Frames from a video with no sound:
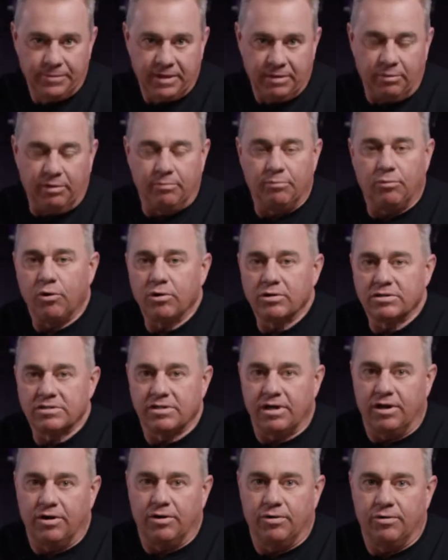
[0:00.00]
but more
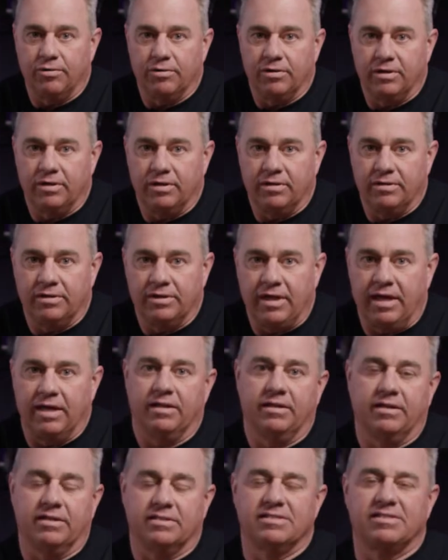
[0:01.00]
so
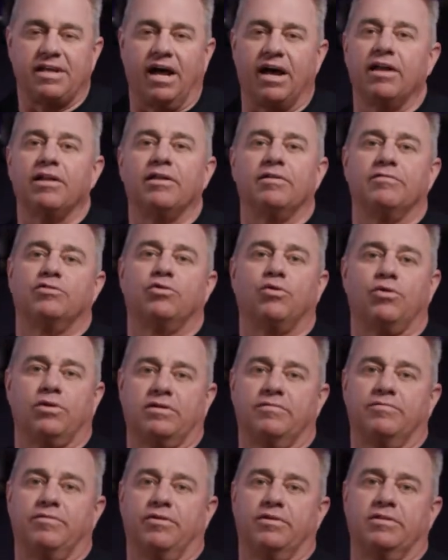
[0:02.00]
that the style of torque
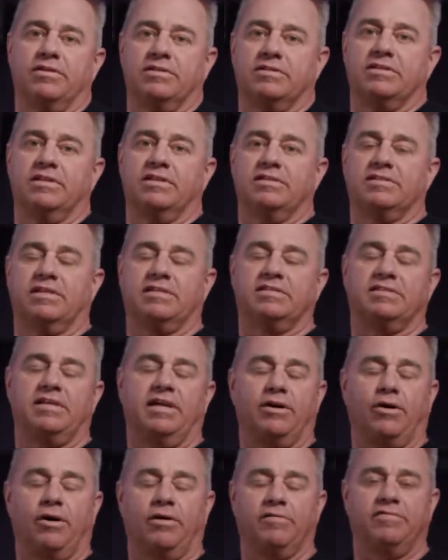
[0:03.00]
converter that's in the
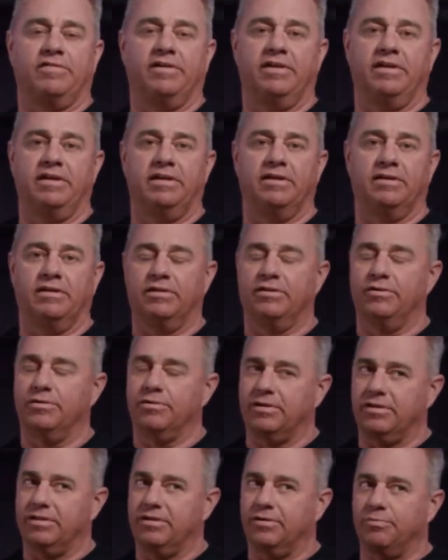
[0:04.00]
68
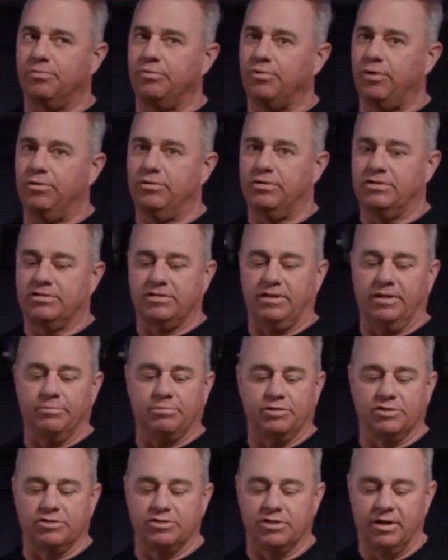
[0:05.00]
RFE, they're prone to
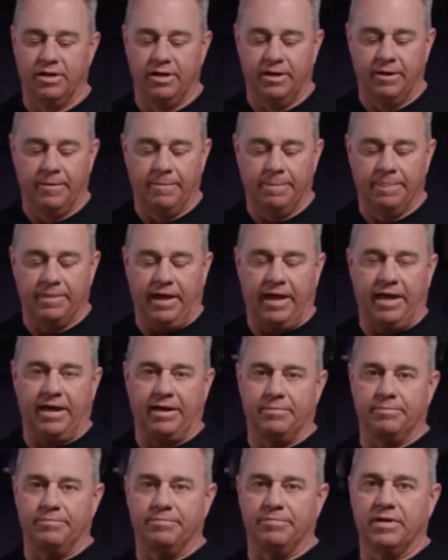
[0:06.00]
slippage.
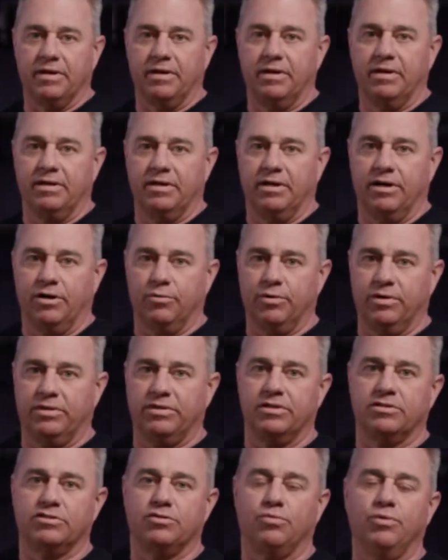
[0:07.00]
And you know, with
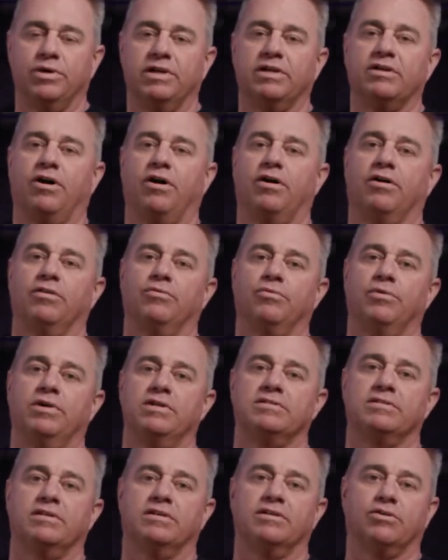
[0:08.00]
this recall, the
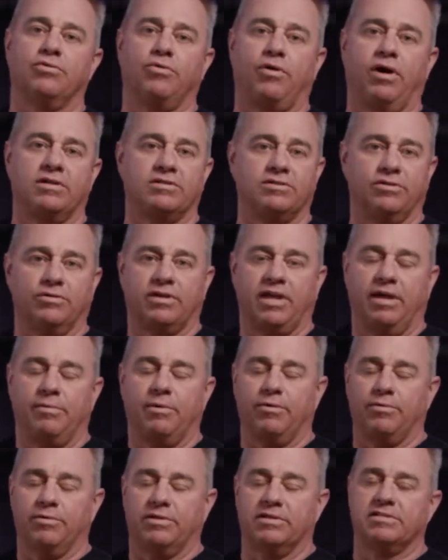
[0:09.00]
reason Chrysler came
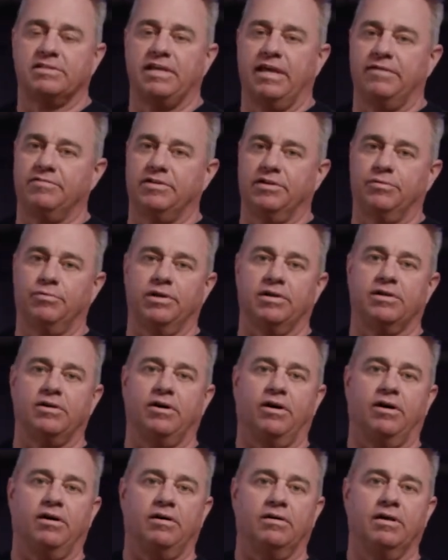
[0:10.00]
out with a safety
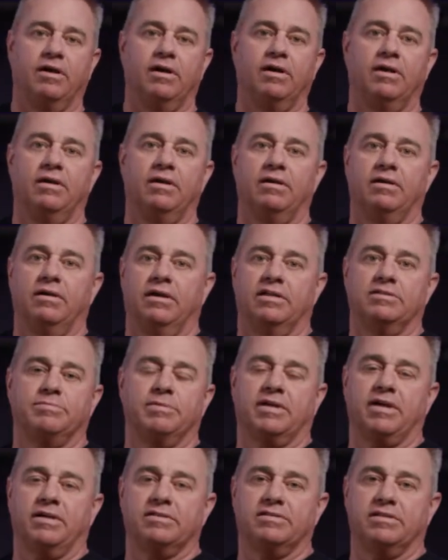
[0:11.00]
recall is
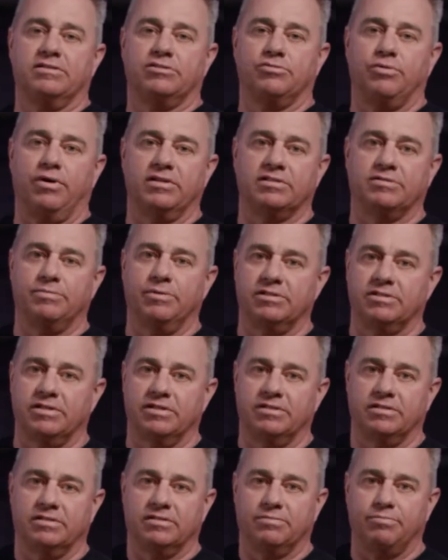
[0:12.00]
because these
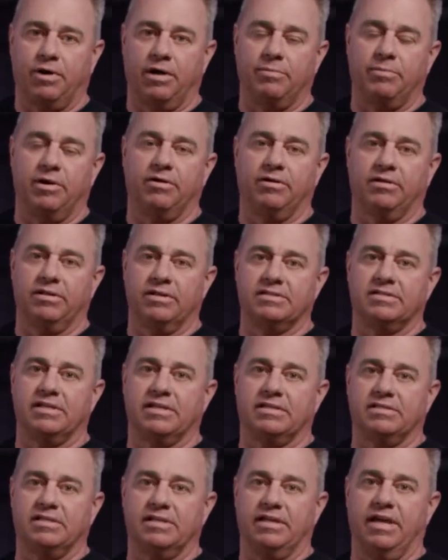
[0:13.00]
transmissions, primarily the
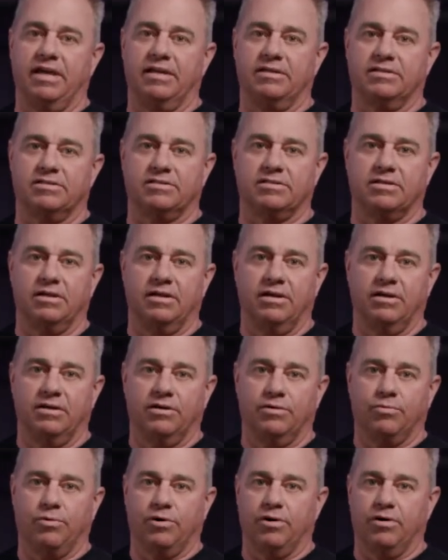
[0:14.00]
68s,
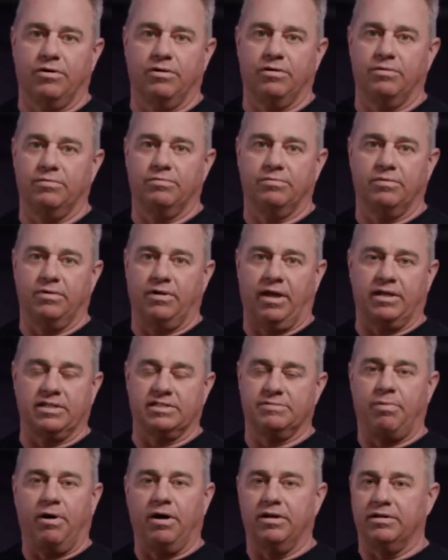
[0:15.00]
were like
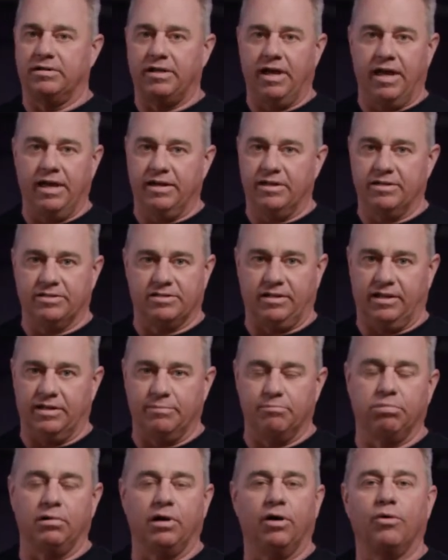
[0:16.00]
spontaneously
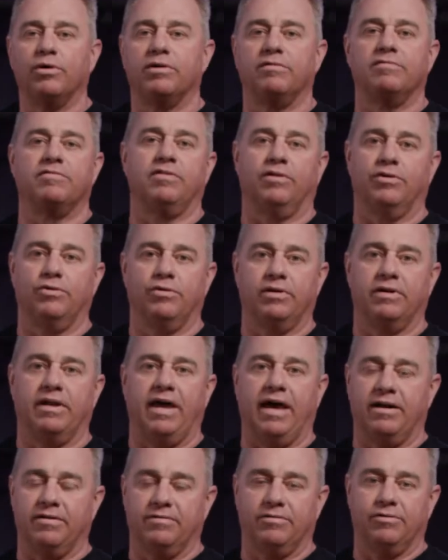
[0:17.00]
blowing fluid
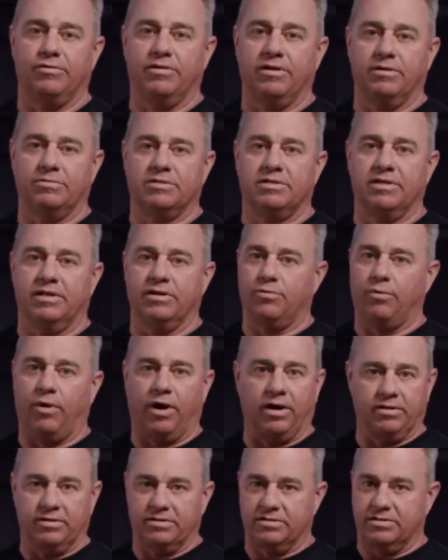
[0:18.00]
out of their dipstick
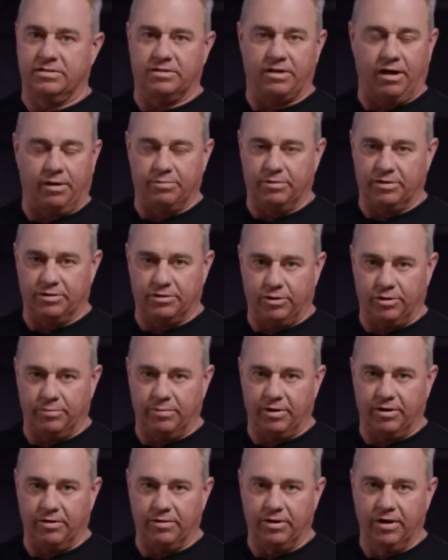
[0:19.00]
right on the top of the
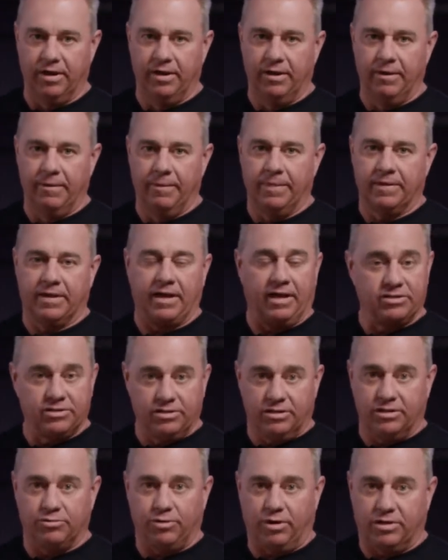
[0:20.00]
turbo,
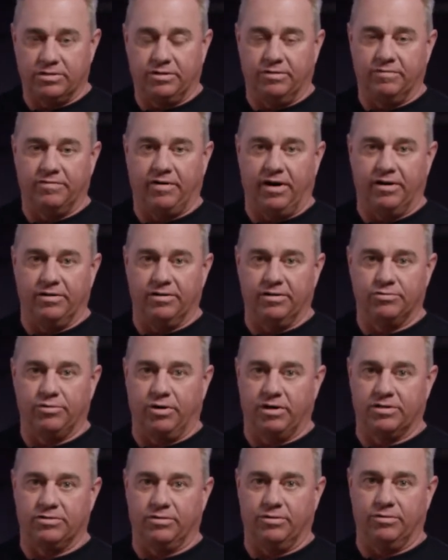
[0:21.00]
catching the trucks on fire, and the
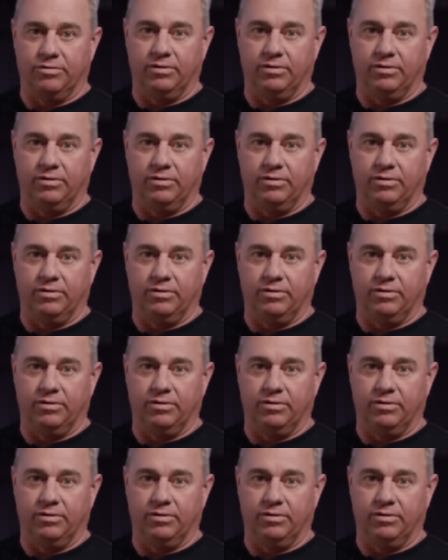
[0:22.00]
trucks are